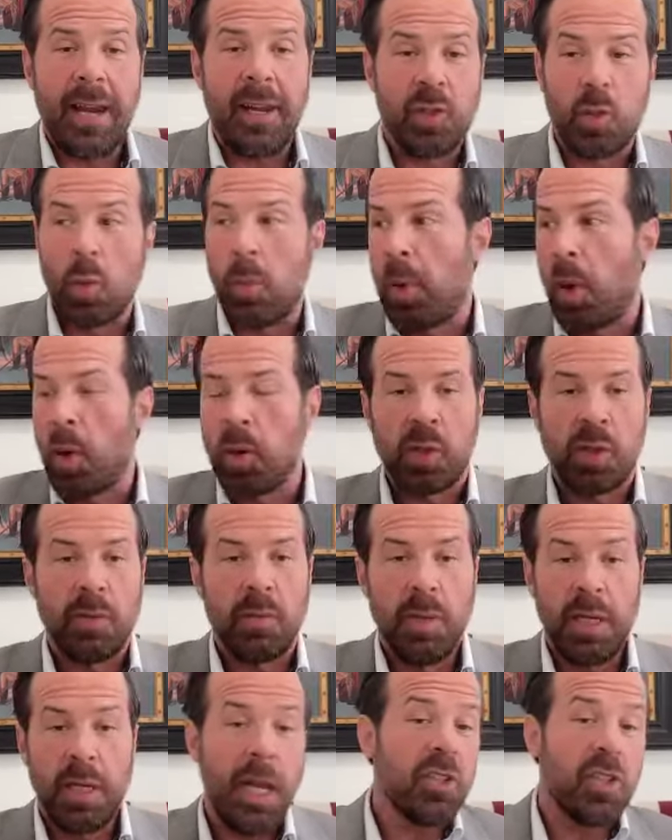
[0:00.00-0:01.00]
will post,
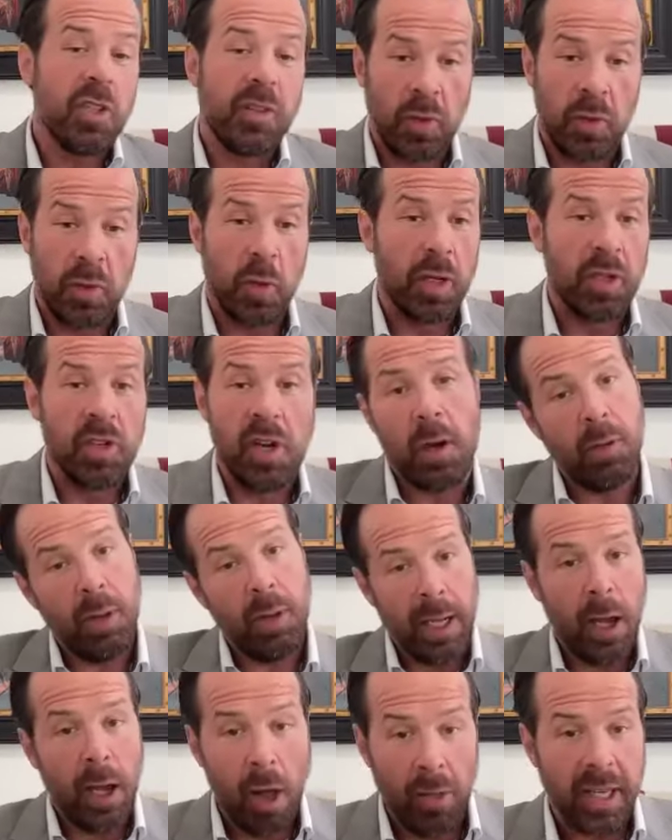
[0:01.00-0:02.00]
not just for Attorney General,
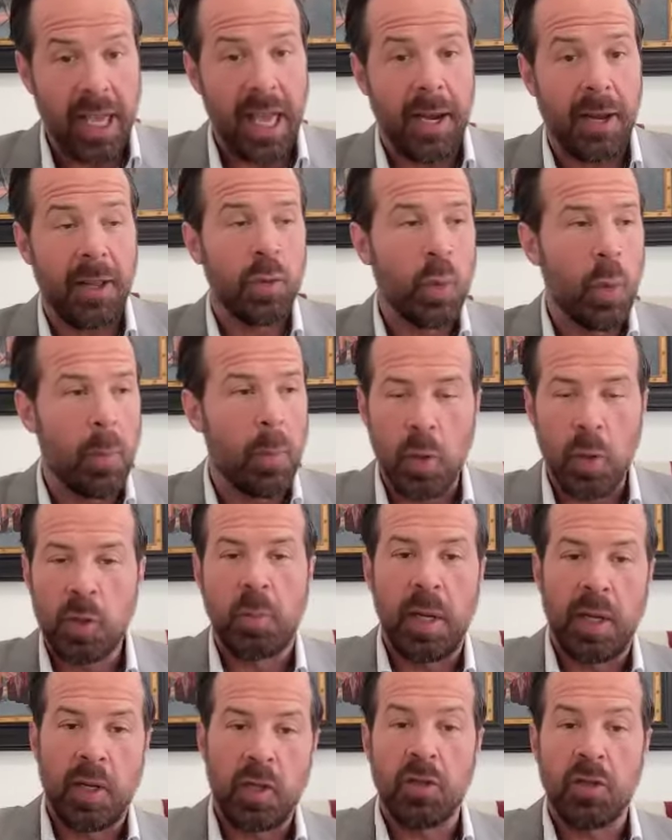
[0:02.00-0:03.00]
like all the candidates will post
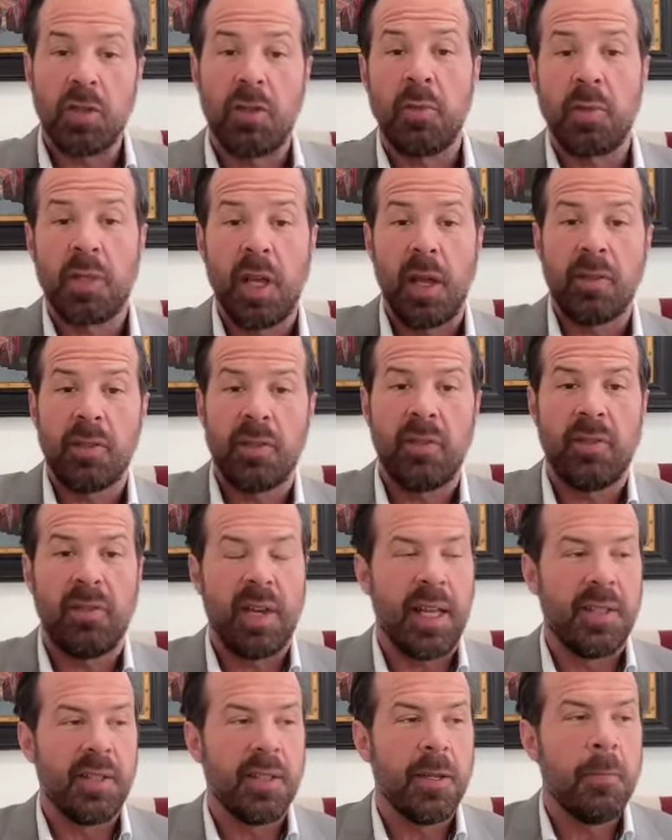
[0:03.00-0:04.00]
pictures of themselves at
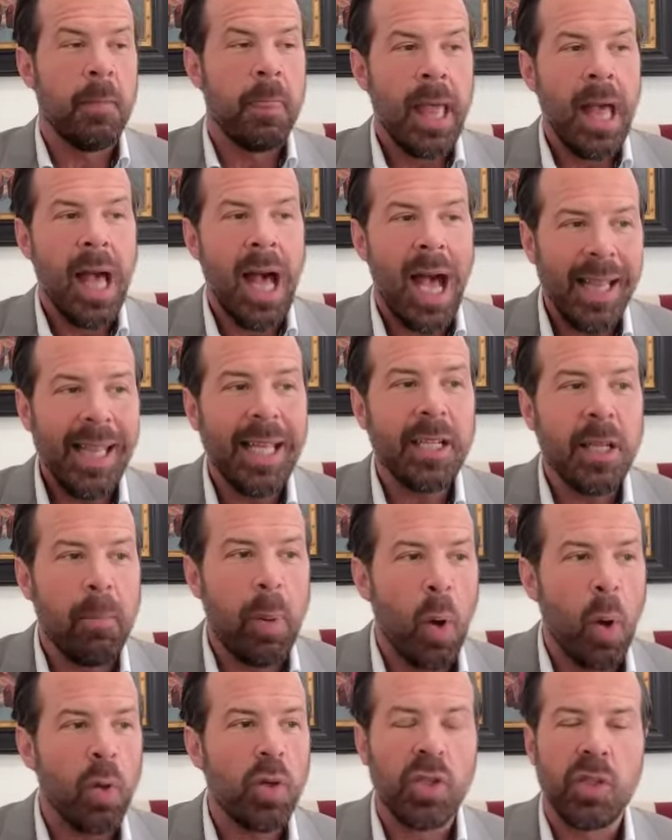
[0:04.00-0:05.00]
events. I like to
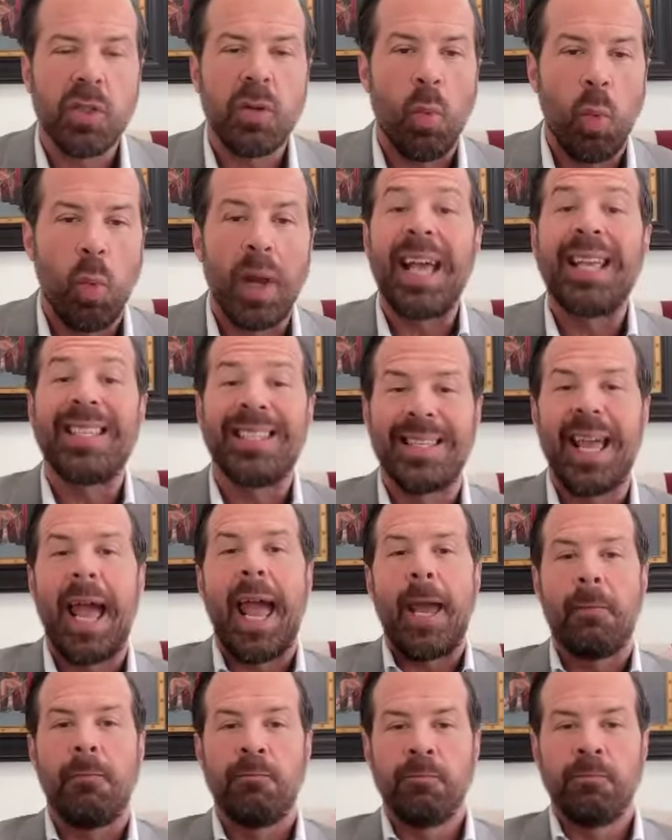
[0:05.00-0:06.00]
post what I
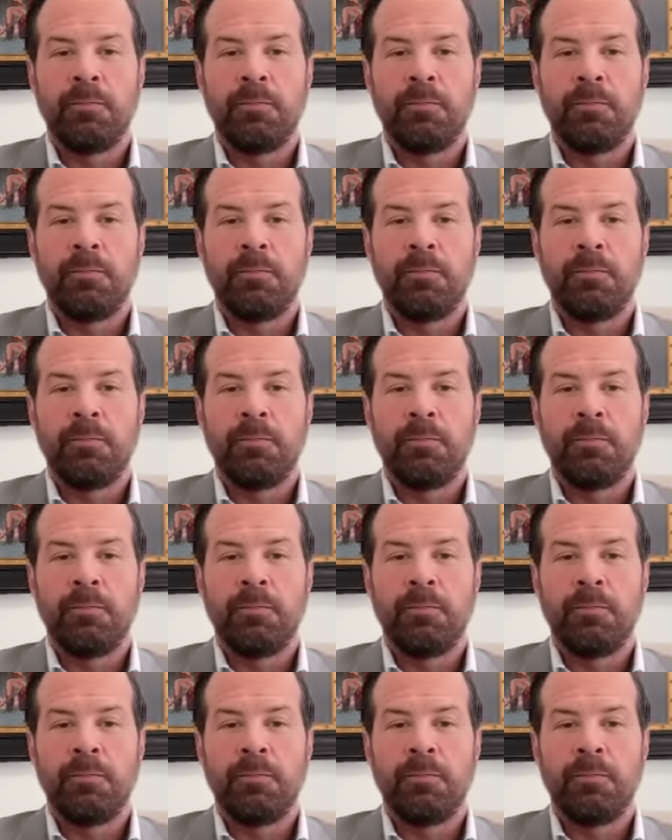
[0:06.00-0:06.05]
say.